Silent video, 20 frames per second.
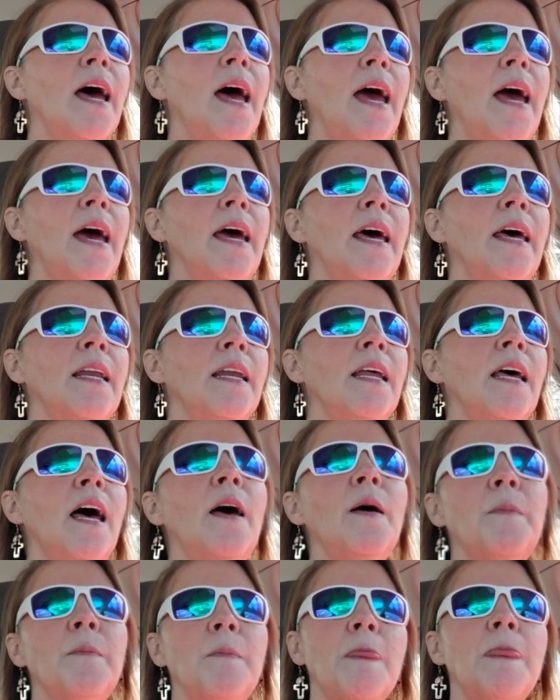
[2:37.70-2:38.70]
And
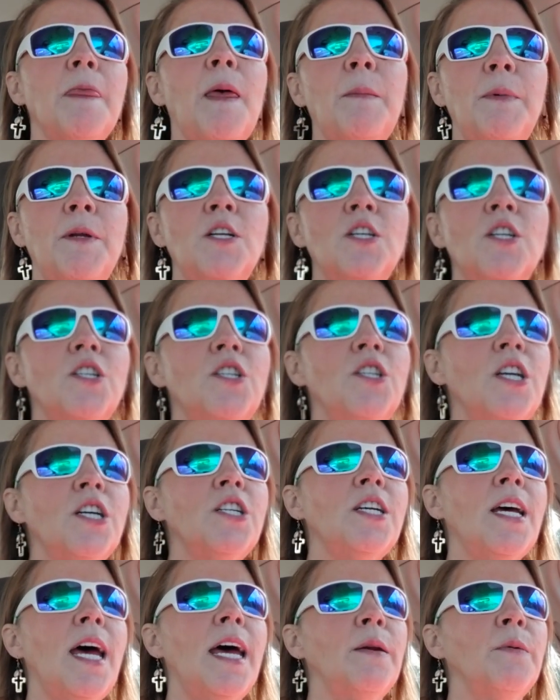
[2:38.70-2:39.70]
um, I've been chit
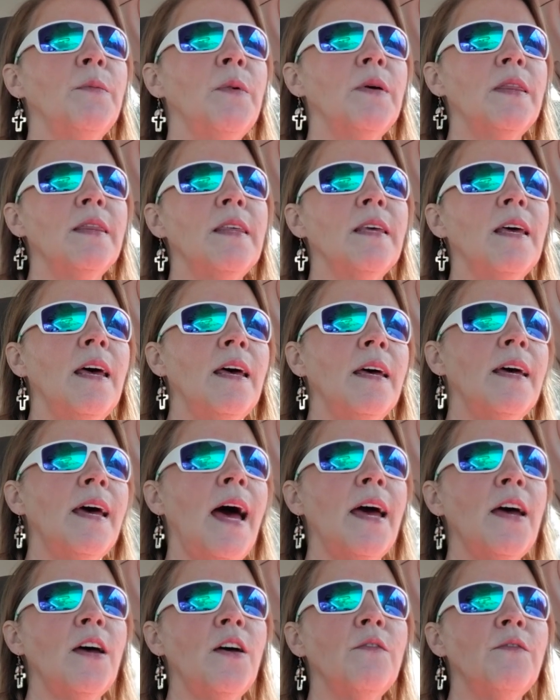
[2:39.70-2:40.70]
chatting with a
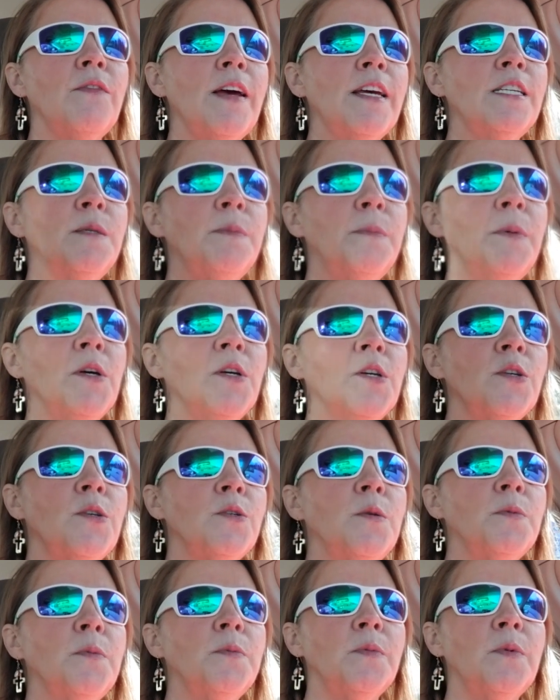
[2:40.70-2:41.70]
guy on Facebook
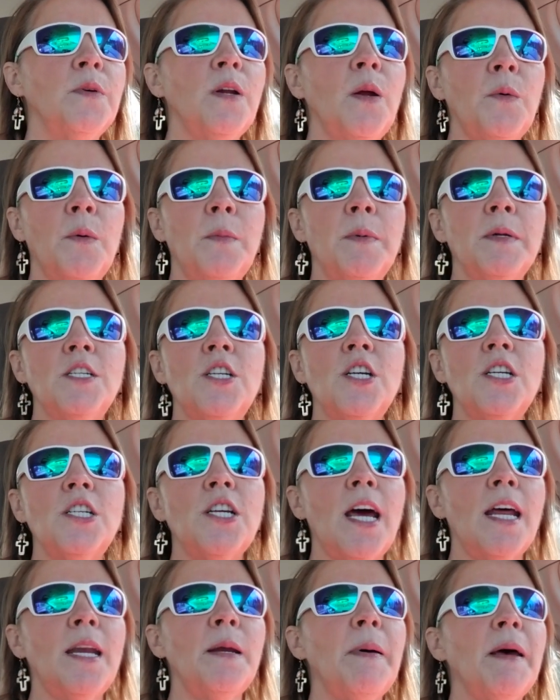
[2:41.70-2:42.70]
who's, you know, we've been chit
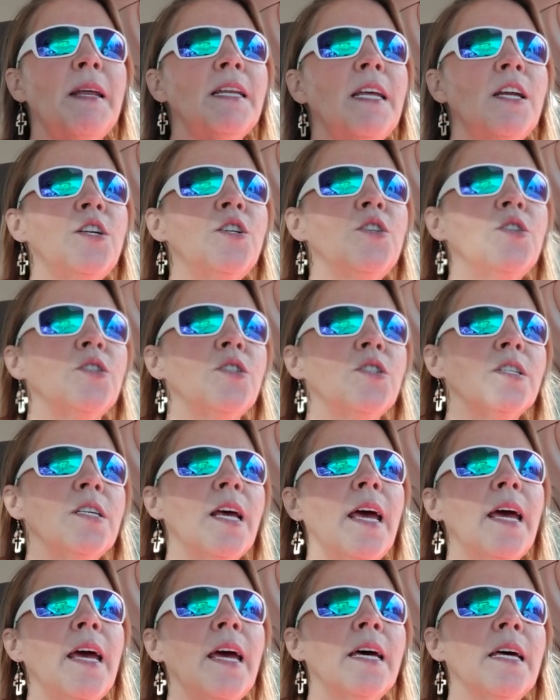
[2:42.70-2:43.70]
chatting about dentures
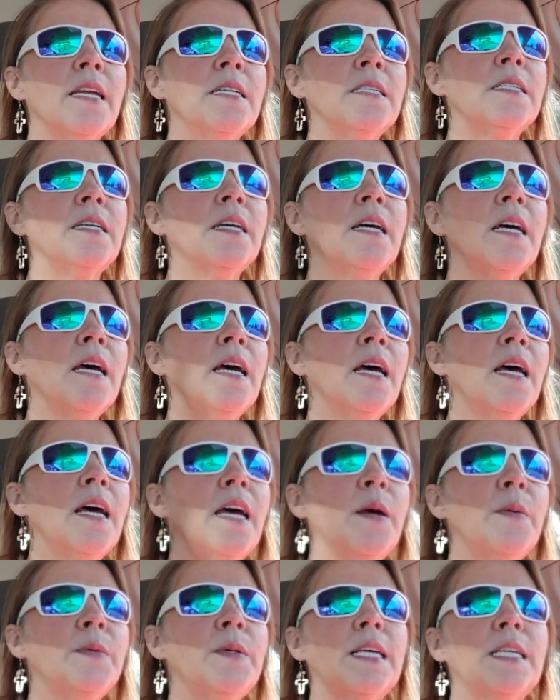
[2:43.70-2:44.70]
and
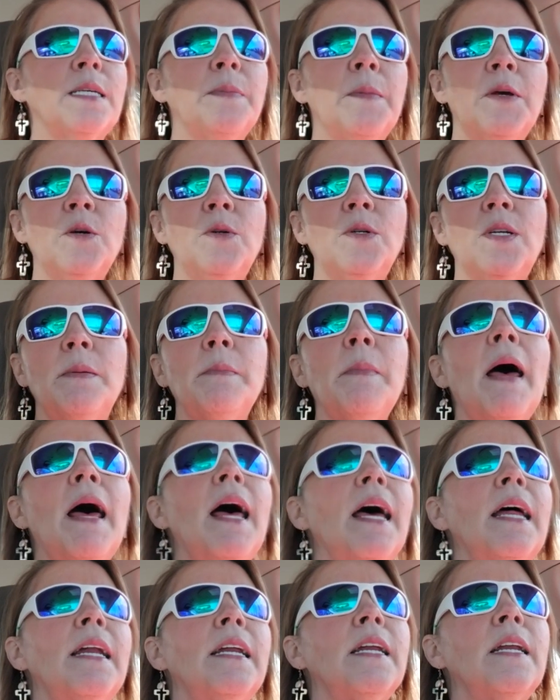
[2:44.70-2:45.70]
he was asking me who did
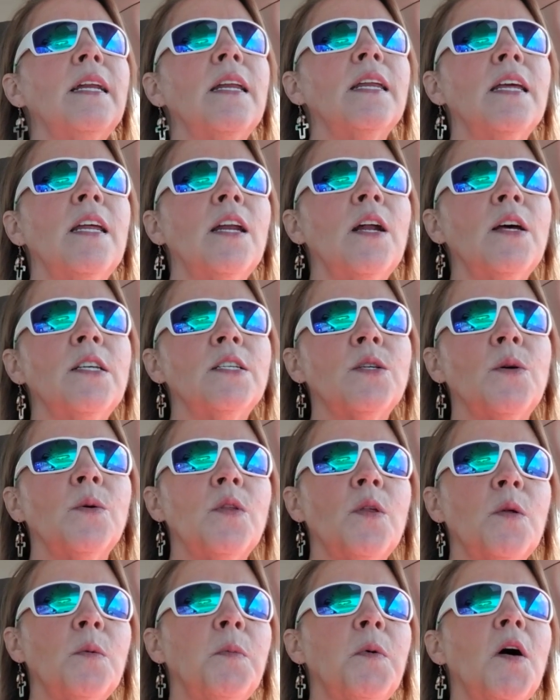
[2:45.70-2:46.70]
mine, and you know he's
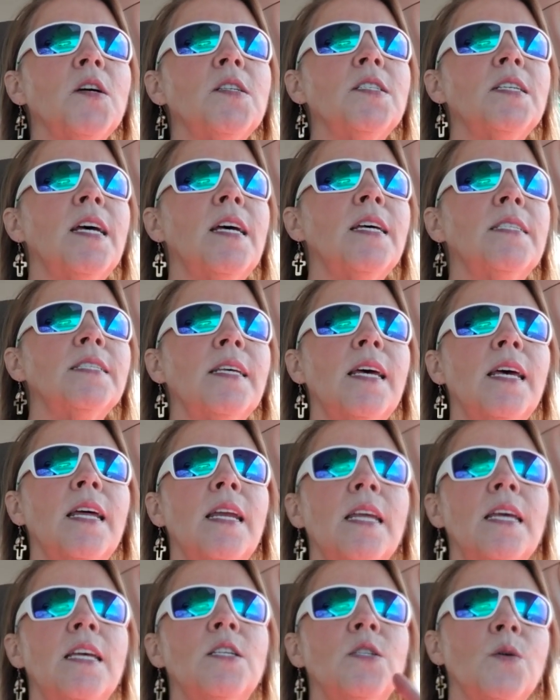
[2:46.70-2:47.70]
going through the process,
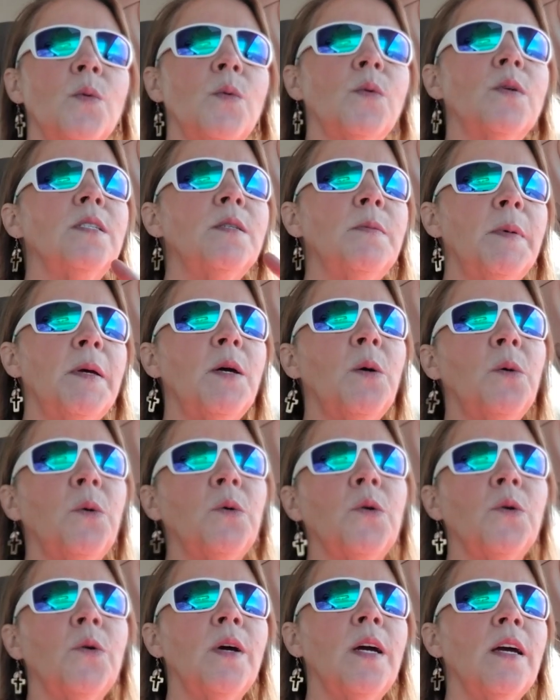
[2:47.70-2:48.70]
and he's going to be
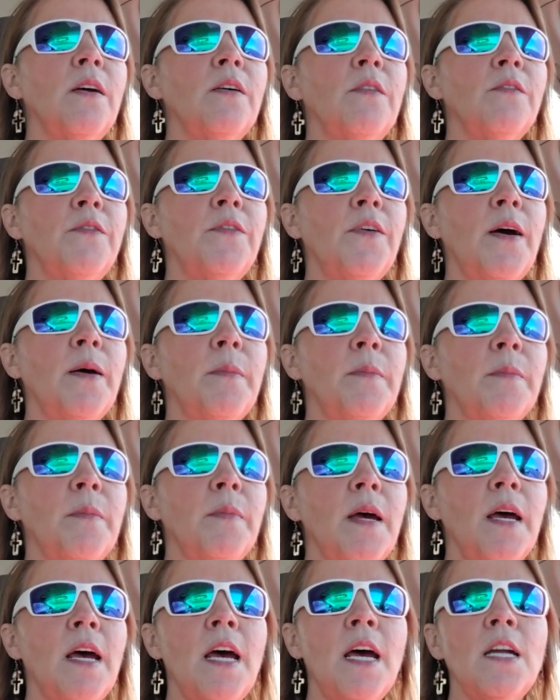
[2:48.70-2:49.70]
ordering
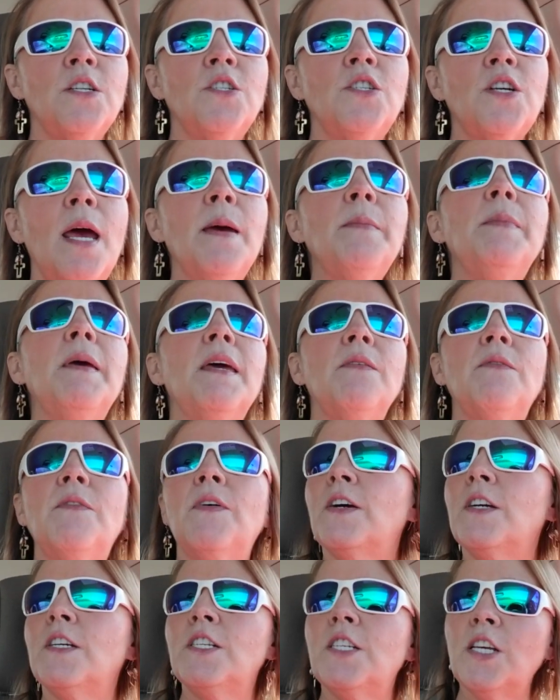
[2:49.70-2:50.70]
from Jamie
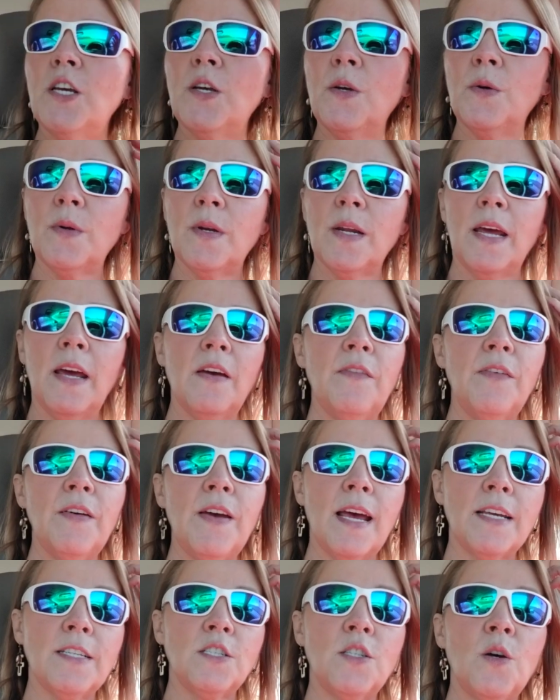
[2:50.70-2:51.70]
very soon if he
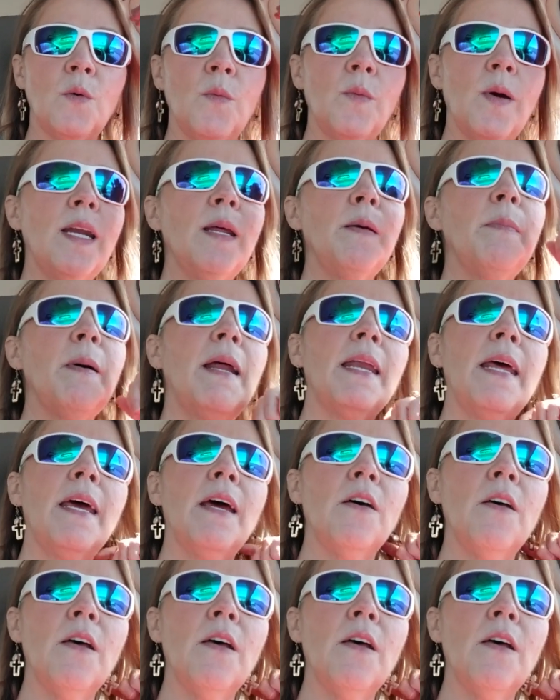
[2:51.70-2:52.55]
hasn't already by now.